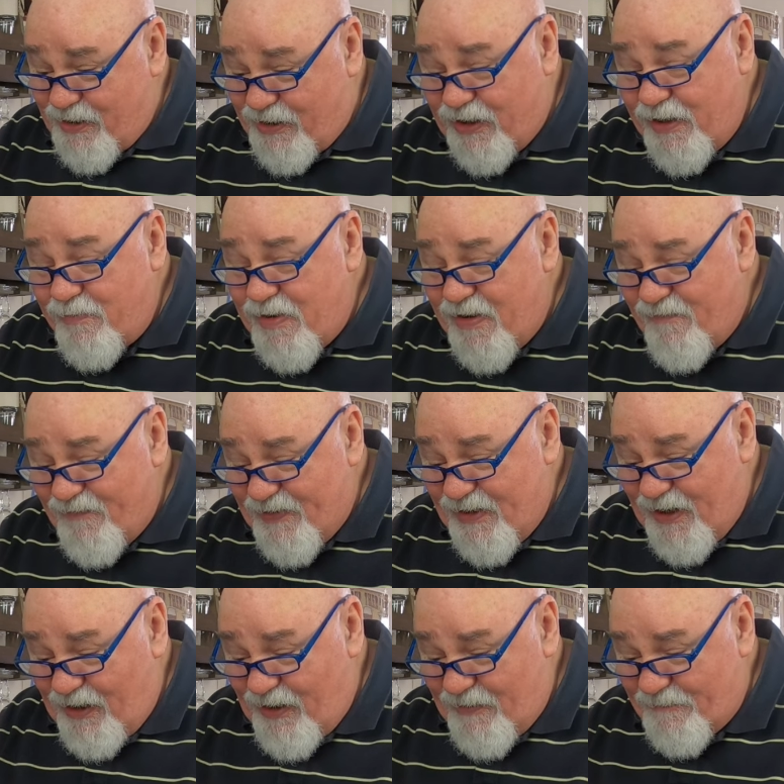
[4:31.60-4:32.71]
creamy
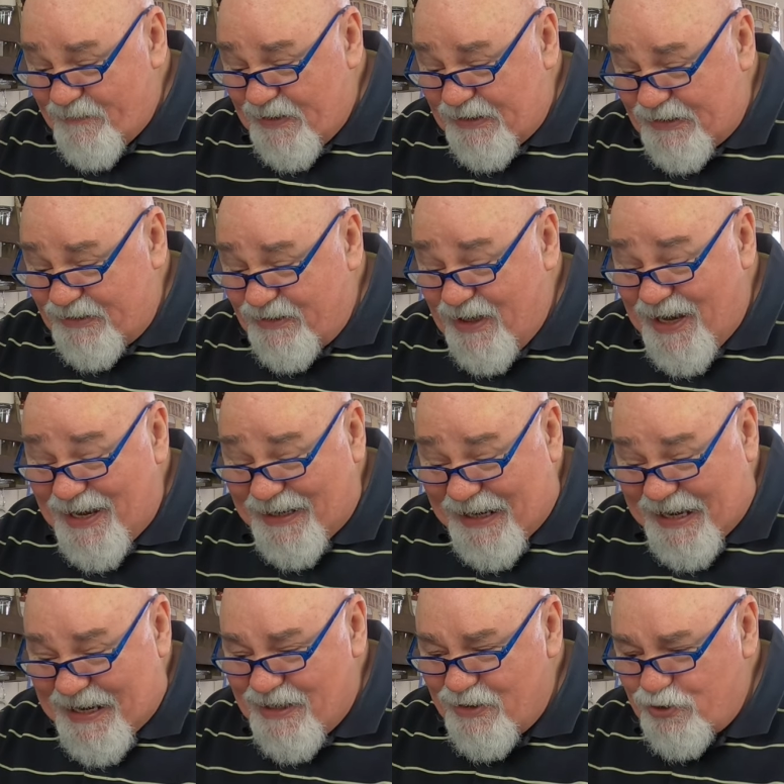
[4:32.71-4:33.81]
vanilla and
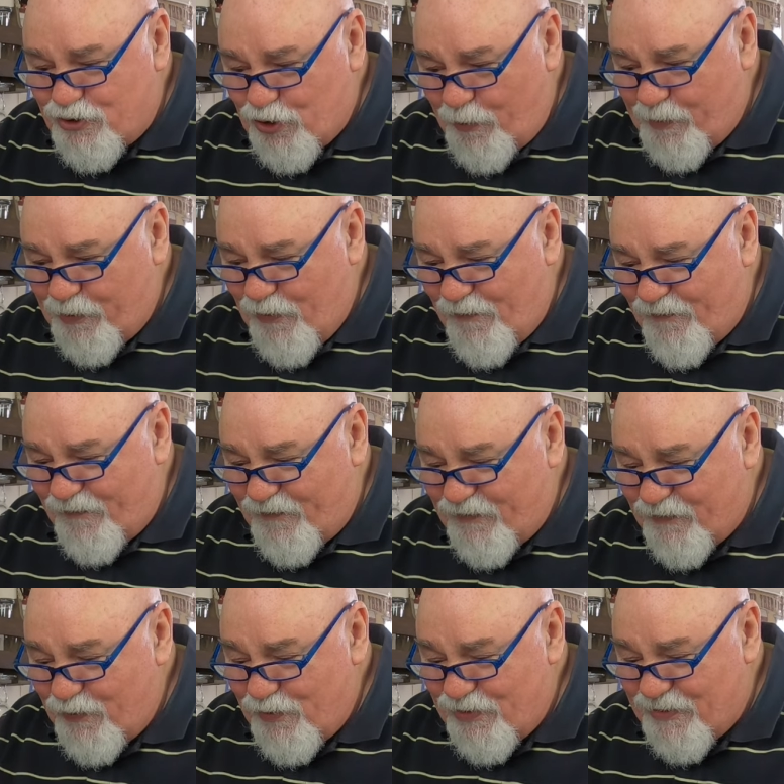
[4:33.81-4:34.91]
tangy tropical
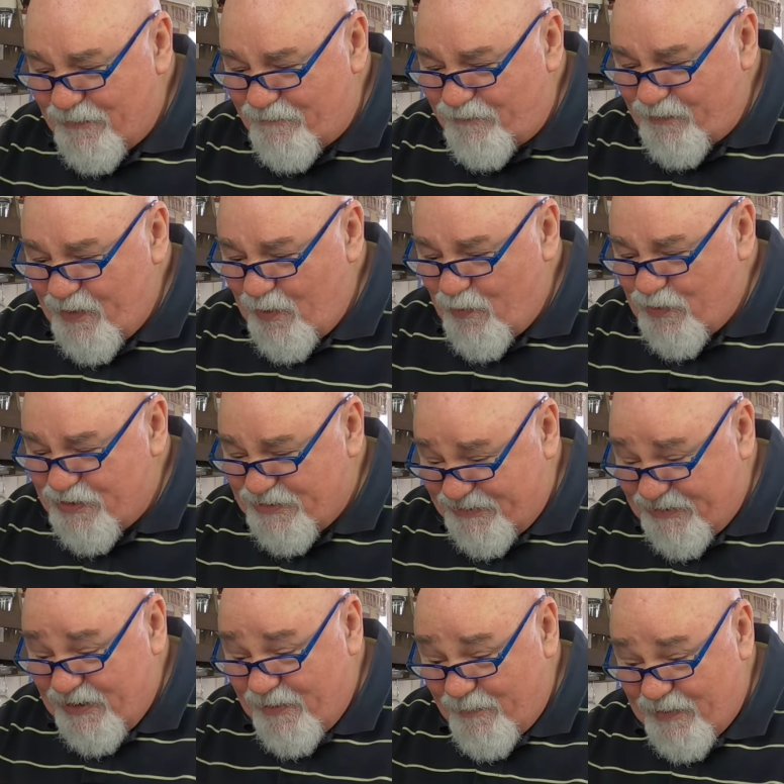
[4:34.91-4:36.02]
fruit with
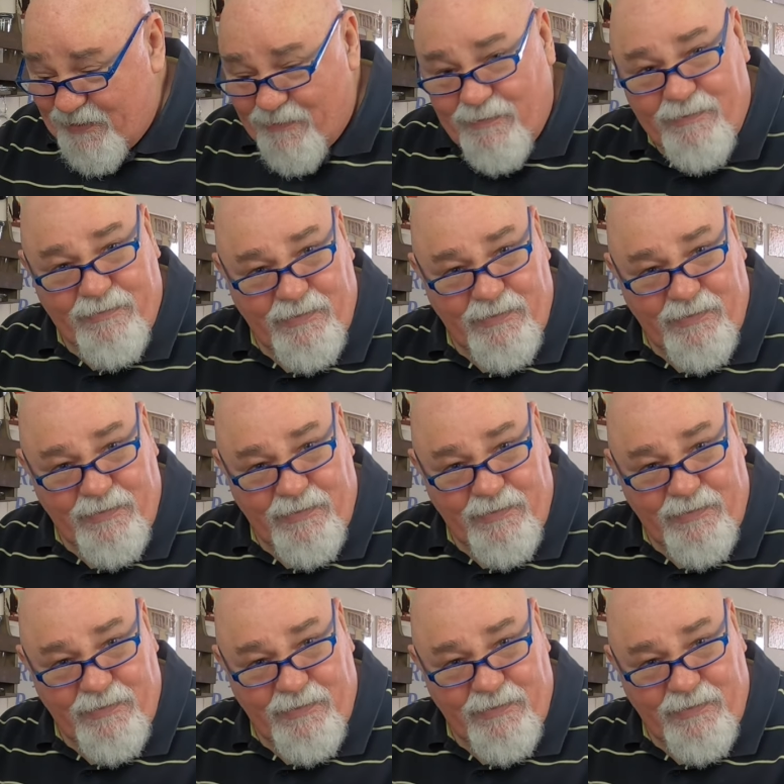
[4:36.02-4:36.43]
cinnamon.